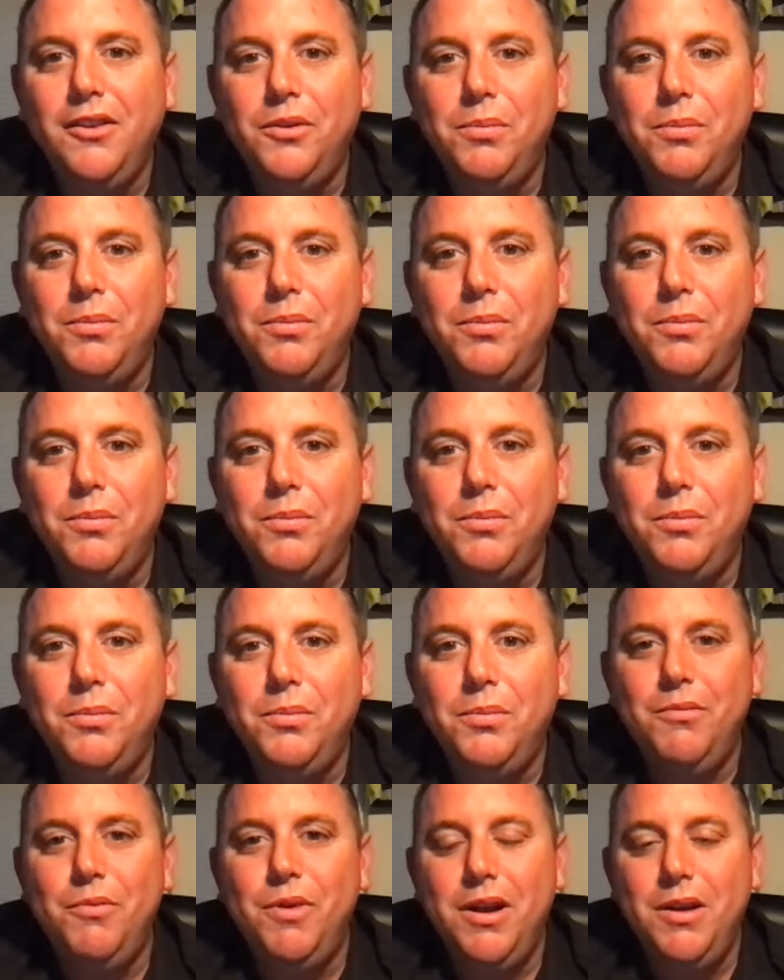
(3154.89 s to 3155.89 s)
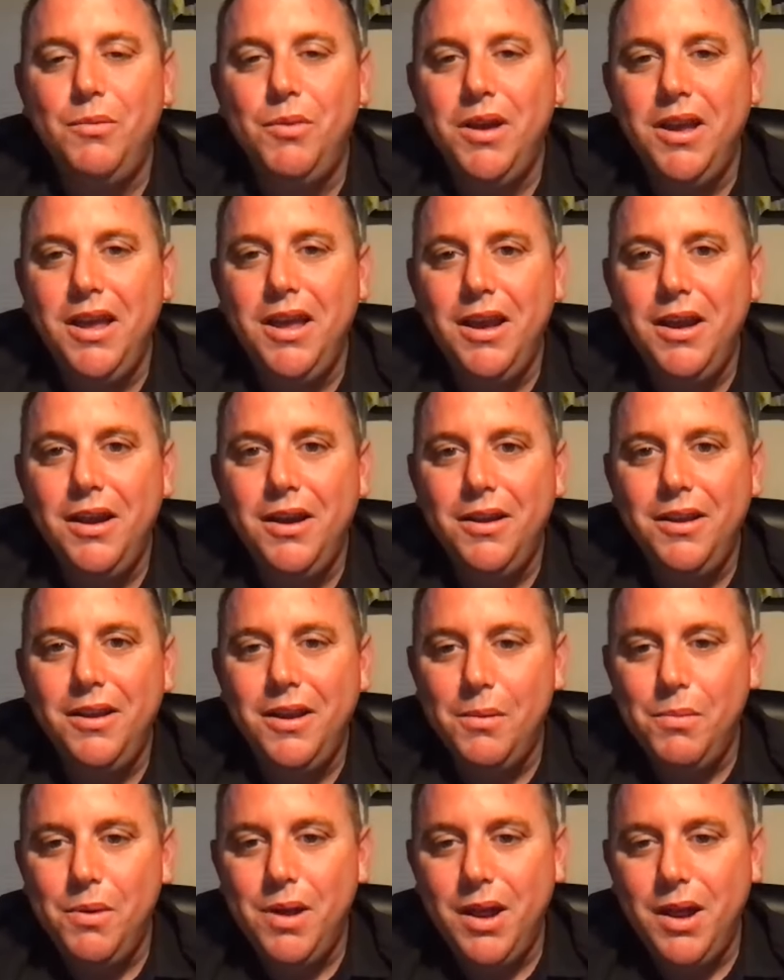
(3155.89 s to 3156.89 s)
That's that's what we're, we're here. Yeah,
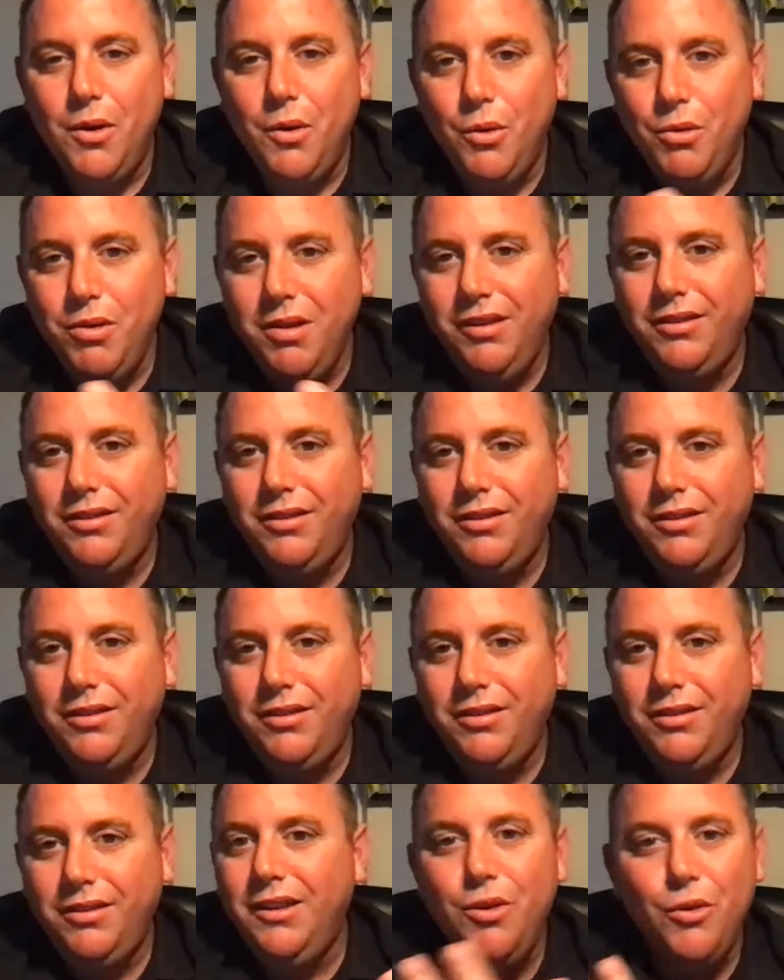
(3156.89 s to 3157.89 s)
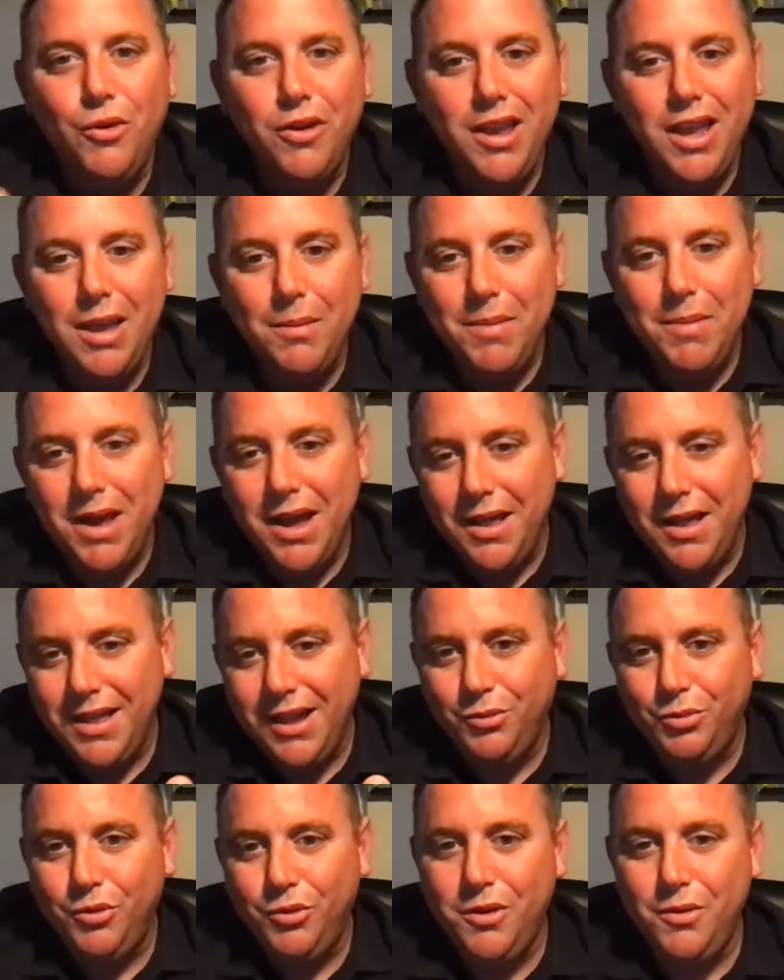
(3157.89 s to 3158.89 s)
you know, where all these things that we're talking
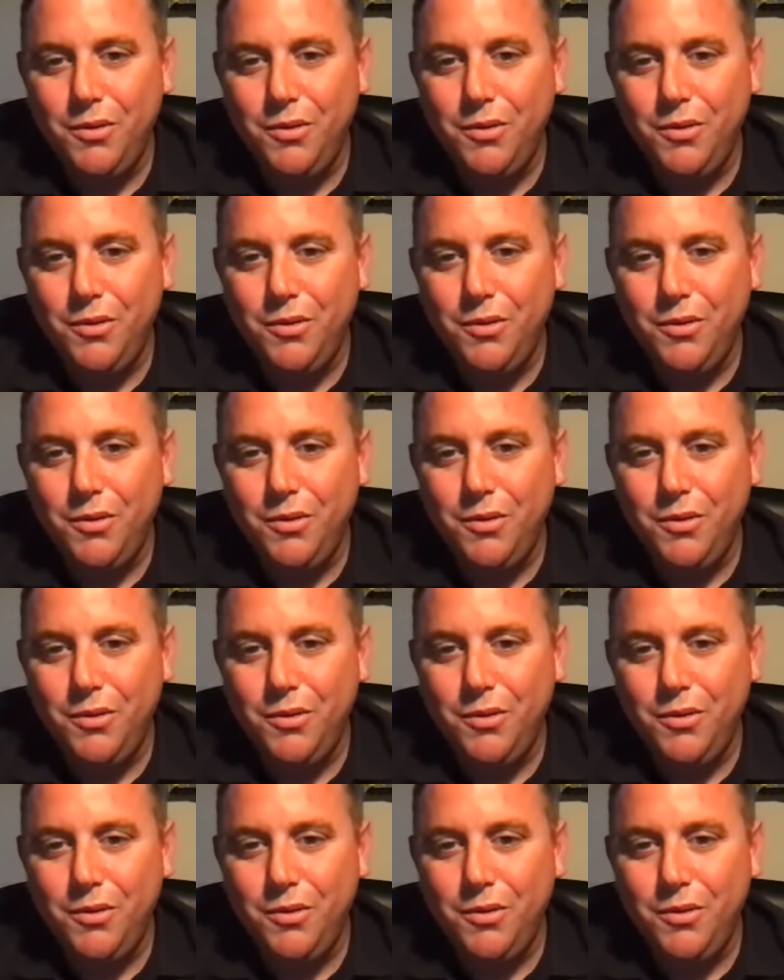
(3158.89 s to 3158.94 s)
about.